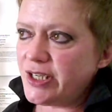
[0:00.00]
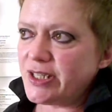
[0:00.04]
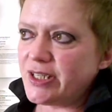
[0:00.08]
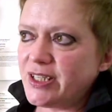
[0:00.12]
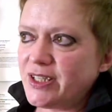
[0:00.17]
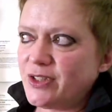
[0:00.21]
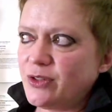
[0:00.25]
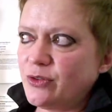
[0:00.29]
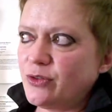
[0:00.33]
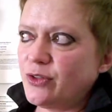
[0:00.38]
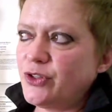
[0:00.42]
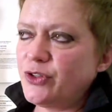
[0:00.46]
is
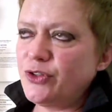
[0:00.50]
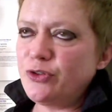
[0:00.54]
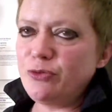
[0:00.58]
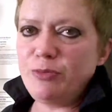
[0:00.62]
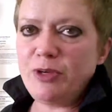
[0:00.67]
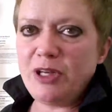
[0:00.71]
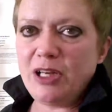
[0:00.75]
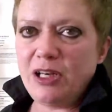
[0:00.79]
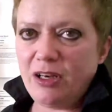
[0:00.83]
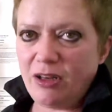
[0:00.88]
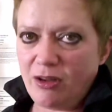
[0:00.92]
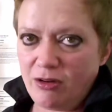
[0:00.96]
going to be
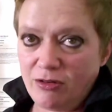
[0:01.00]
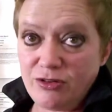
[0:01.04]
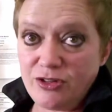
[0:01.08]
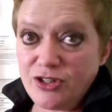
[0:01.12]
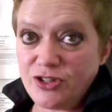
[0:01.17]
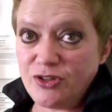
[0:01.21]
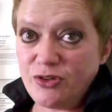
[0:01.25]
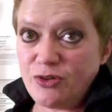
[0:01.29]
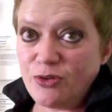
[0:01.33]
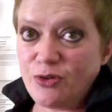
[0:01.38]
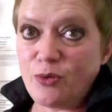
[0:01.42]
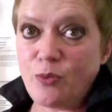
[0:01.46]
launched
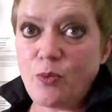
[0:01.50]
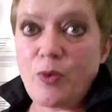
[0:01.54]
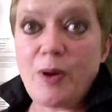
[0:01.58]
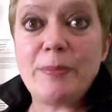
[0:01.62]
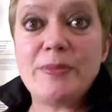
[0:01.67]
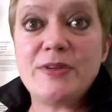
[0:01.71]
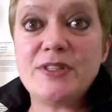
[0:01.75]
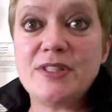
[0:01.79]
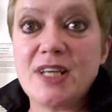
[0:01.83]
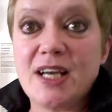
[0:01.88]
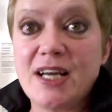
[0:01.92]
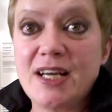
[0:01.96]
on a
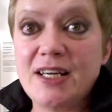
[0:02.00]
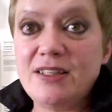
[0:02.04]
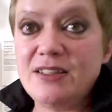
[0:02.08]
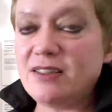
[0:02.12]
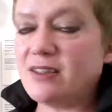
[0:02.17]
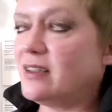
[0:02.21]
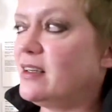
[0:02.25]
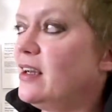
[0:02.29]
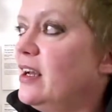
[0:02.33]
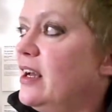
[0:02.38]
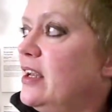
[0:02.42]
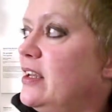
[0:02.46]
website,
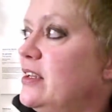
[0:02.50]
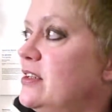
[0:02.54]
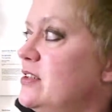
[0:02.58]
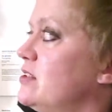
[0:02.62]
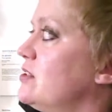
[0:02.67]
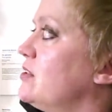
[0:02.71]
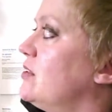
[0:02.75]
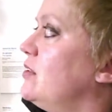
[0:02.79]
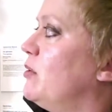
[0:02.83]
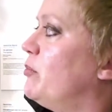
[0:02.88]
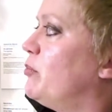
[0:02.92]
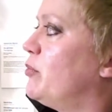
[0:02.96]
and
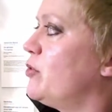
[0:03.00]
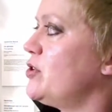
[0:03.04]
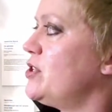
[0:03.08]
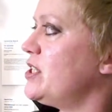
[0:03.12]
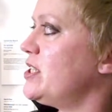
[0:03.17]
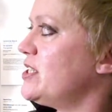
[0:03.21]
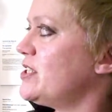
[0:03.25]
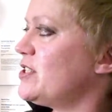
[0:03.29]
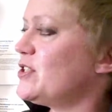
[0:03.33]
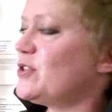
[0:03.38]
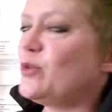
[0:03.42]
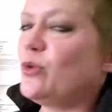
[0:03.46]
the project
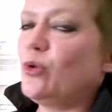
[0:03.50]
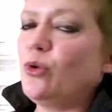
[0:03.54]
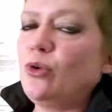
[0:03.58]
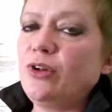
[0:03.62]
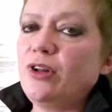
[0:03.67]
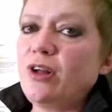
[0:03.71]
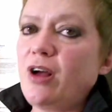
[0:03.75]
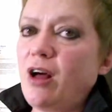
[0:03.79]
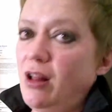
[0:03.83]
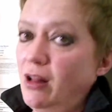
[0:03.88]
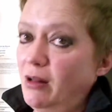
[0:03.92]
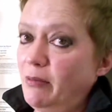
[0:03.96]
is called
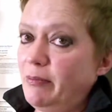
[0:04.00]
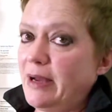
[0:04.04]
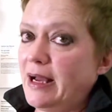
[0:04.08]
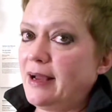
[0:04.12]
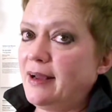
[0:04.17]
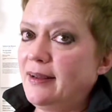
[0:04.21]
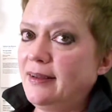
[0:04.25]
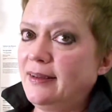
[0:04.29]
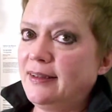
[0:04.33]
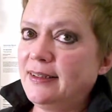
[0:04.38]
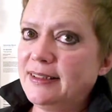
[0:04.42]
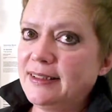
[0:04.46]
ALMA,
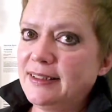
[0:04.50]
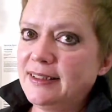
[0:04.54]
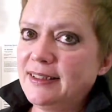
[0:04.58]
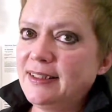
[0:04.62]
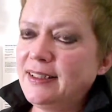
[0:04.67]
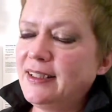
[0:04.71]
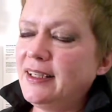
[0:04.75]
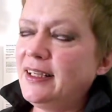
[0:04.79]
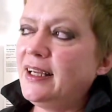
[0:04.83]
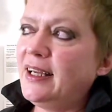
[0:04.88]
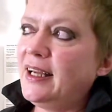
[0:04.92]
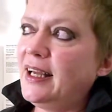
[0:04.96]

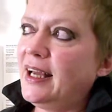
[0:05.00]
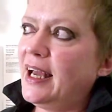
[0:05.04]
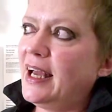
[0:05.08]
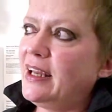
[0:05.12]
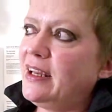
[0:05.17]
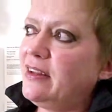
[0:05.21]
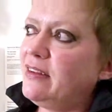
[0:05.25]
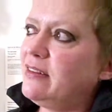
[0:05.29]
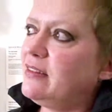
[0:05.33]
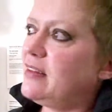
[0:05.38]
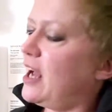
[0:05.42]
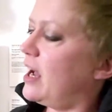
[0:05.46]
and
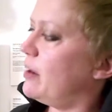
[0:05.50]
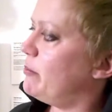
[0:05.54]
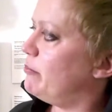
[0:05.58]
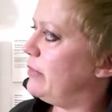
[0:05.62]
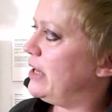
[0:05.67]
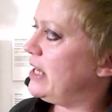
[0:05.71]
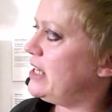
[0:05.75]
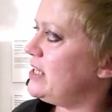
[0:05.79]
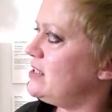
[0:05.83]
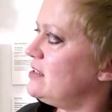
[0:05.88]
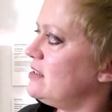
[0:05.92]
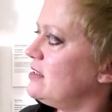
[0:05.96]
it
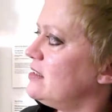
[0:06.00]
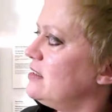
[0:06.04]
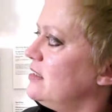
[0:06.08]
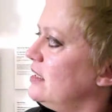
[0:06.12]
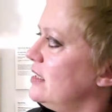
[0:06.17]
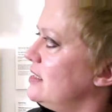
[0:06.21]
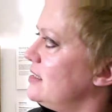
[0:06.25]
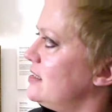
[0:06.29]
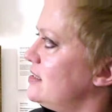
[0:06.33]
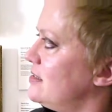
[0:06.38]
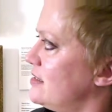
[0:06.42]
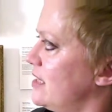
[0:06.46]
basically
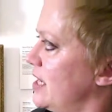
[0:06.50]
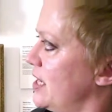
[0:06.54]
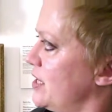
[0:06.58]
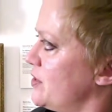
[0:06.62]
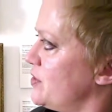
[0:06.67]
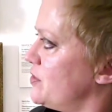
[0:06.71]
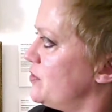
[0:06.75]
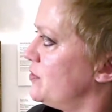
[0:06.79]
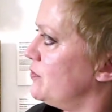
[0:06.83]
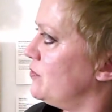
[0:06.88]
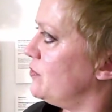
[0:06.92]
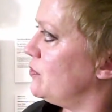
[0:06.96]

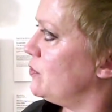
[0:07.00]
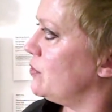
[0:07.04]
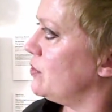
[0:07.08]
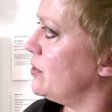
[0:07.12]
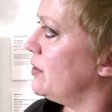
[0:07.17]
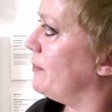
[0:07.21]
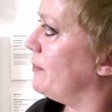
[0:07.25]
stands for